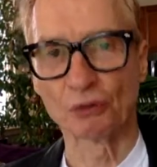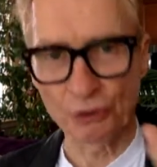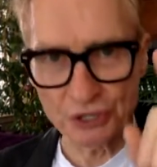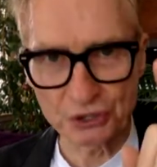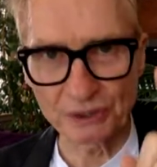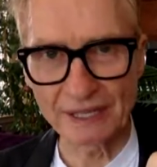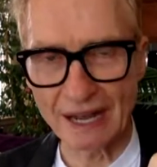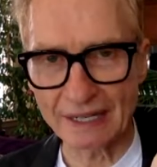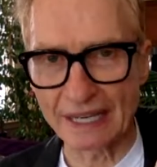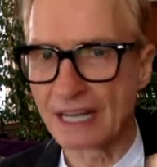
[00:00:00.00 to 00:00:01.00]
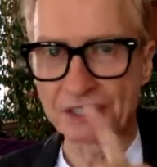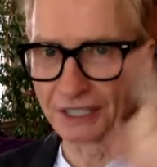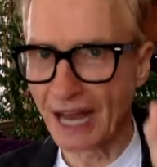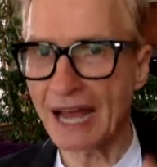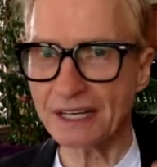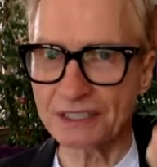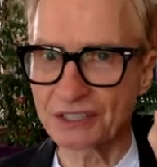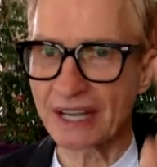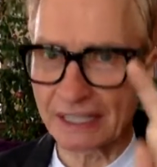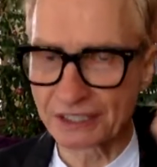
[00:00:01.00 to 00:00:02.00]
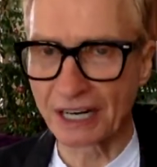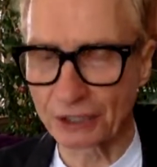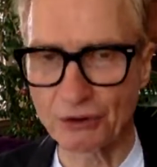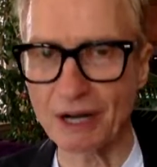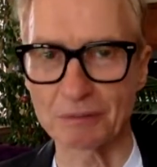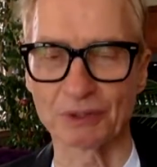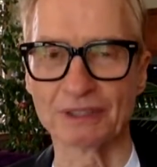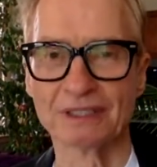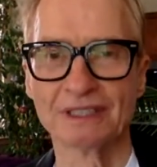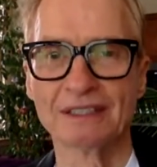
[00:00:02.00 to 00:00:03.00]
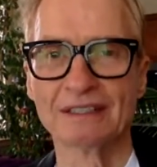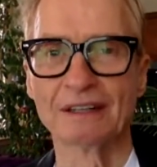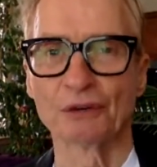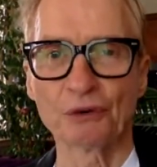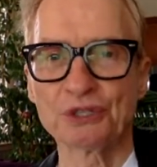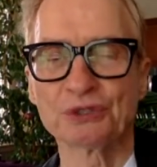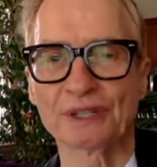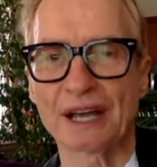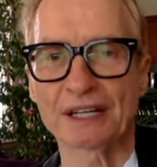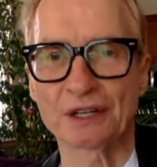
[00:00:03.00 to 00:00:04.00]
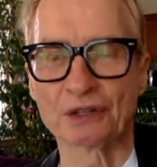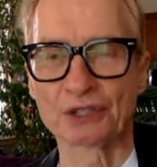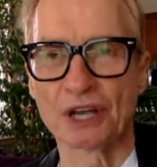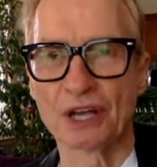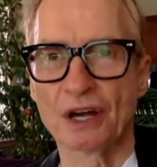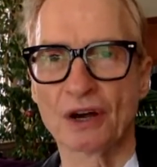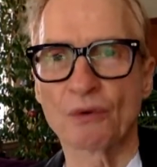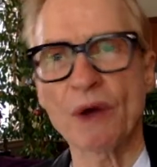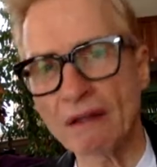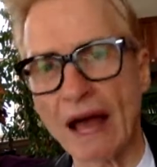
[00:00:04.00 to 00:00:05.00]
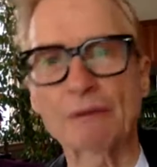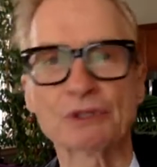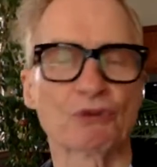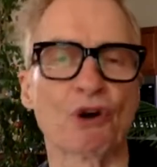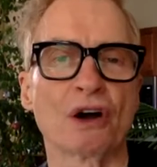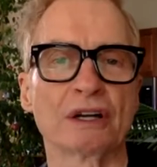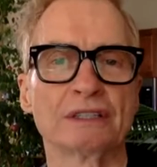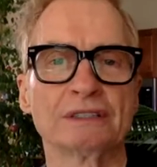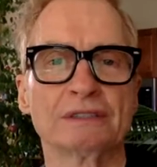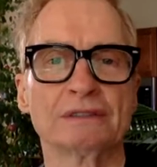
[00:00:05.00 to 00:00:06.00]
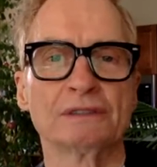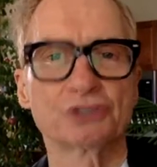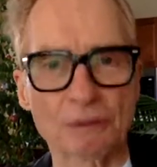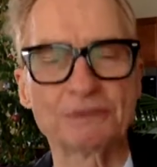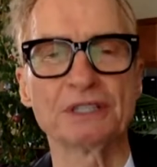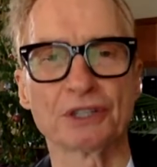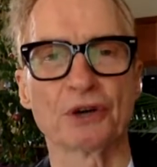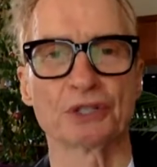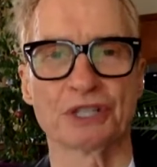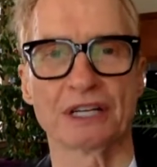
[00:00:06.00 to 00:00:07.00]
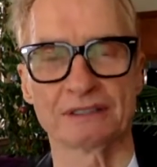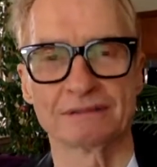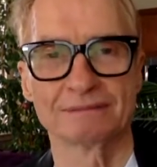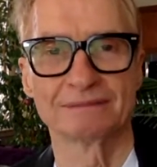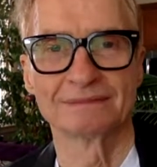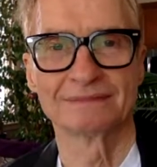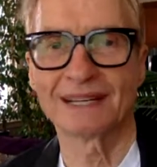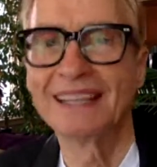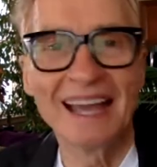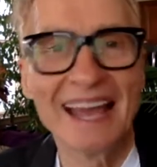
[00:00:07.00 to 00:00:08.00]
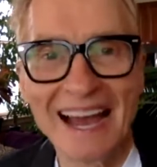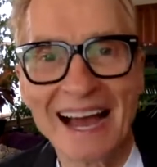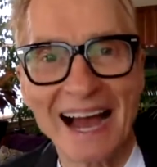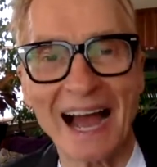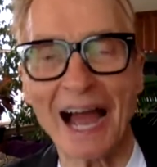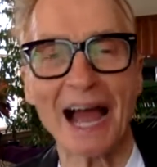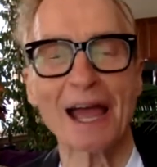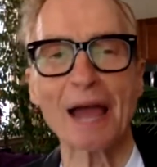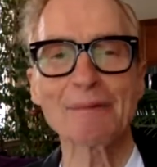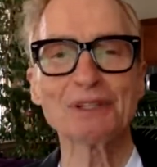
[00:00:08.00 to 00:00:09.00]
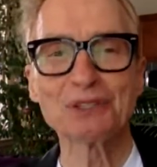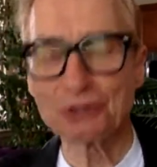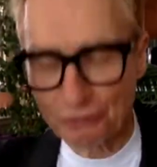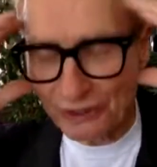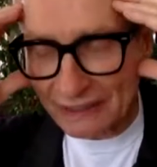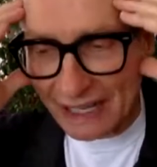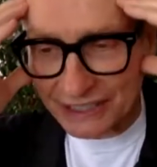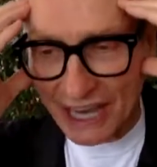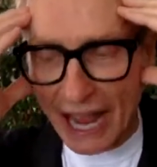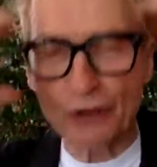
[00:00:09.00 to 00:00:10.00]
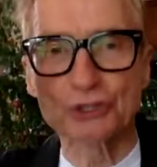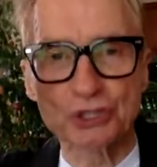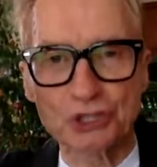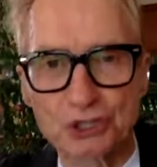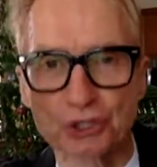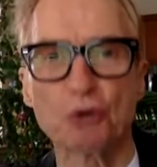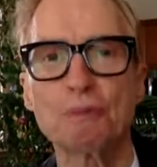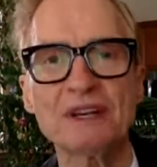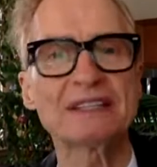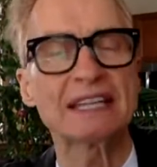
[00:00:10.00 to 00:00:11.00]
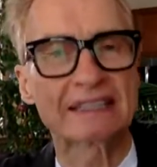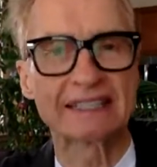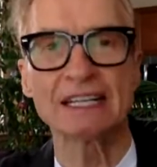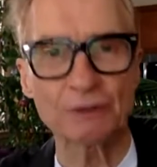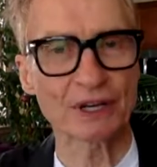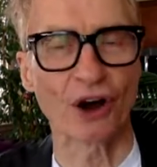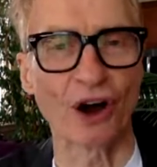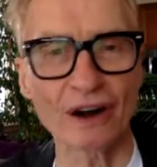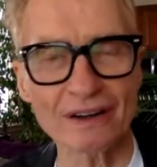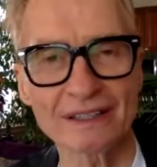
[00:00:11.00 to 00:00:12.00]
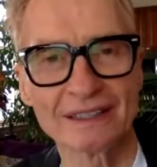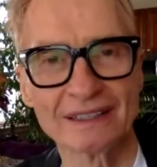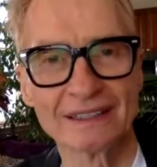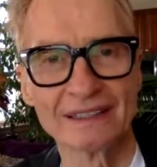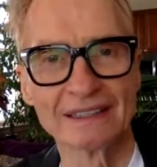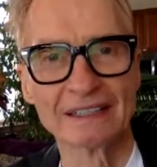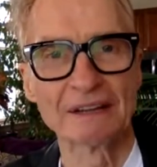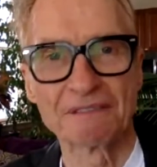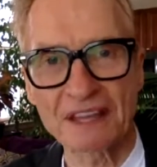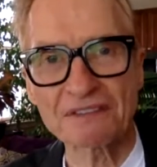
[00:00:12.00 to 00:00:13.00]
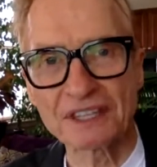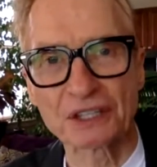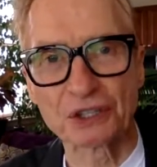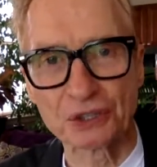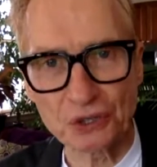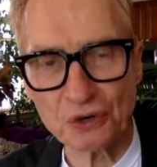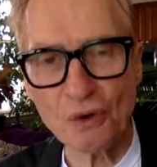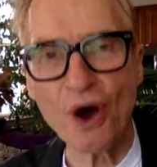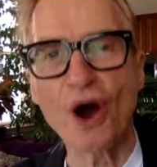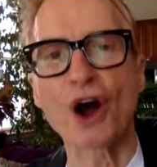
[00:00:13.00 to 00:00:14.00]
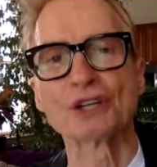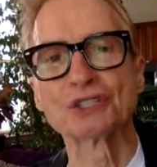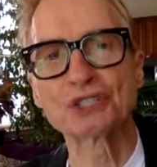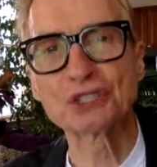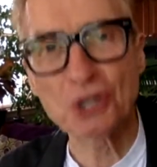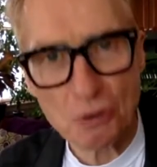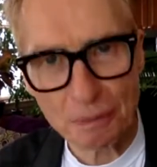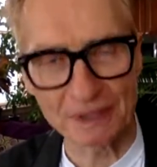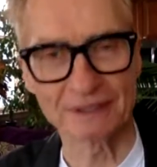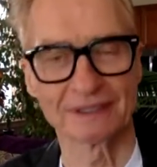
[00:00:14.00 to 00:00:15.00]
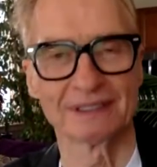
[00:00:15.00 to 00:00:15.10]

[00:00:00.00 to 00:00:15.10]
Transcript: Rudy Giuliani to not say it's not credible. Rudy Giuliani goes, well, I was wrong. Trump did negotiate. I mean, do you realize how stupid they think we are? They think you are stupid.